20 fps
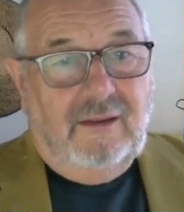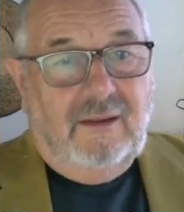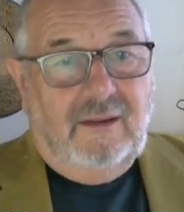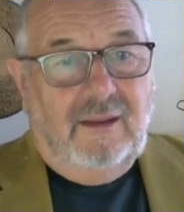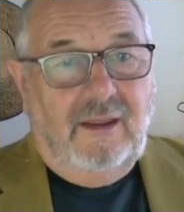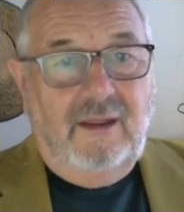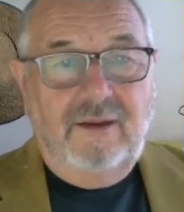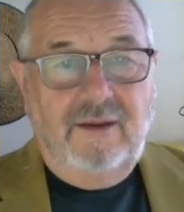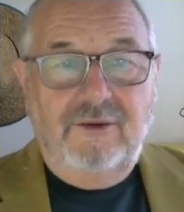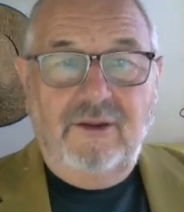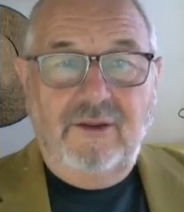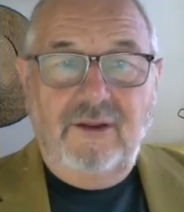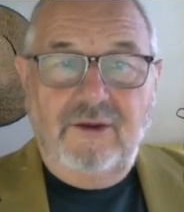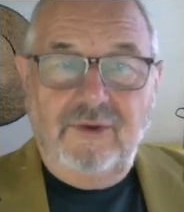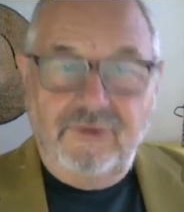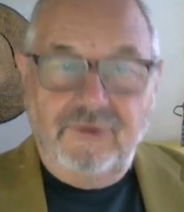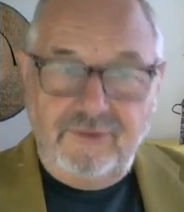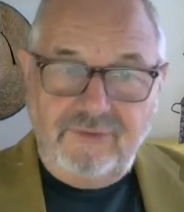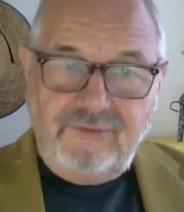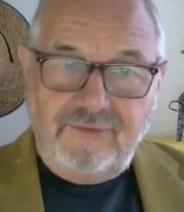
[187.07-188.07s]
and I
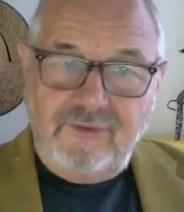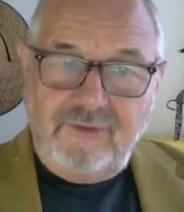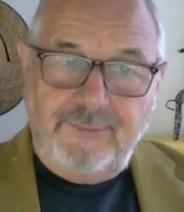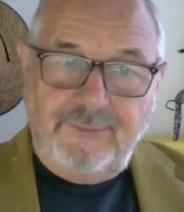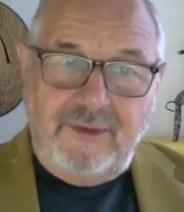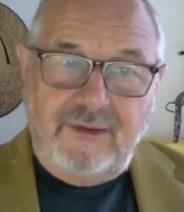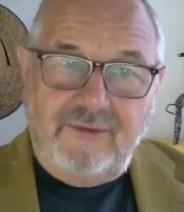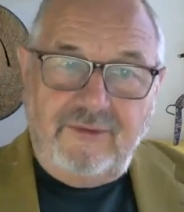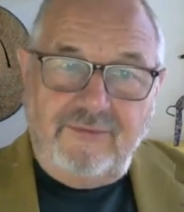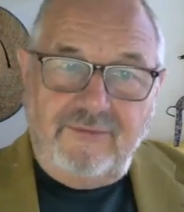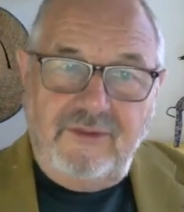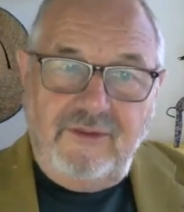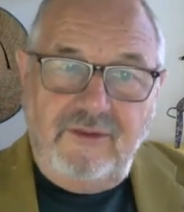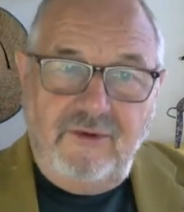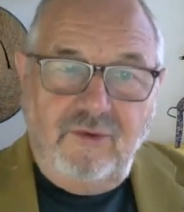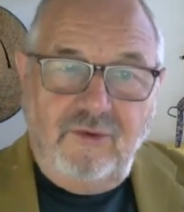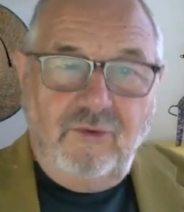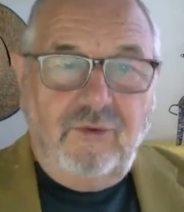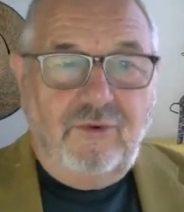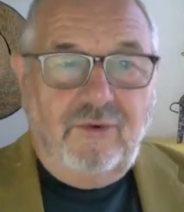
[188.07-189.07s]
learnt about the
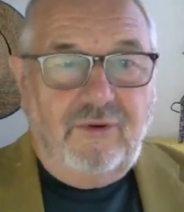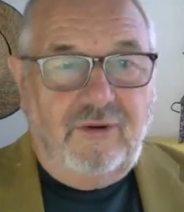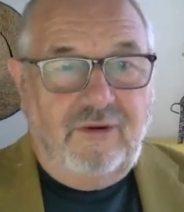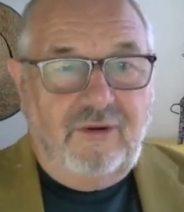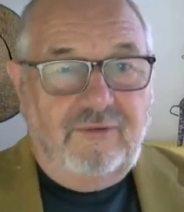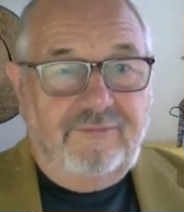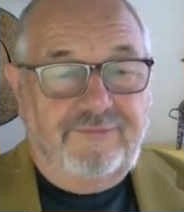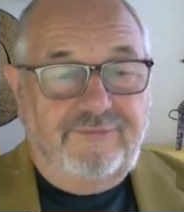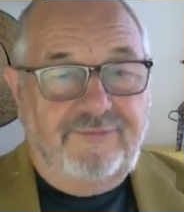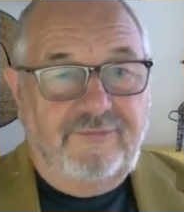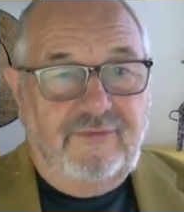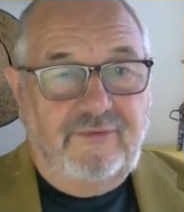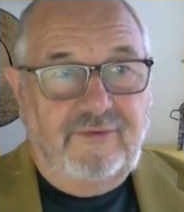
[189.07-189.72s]
law of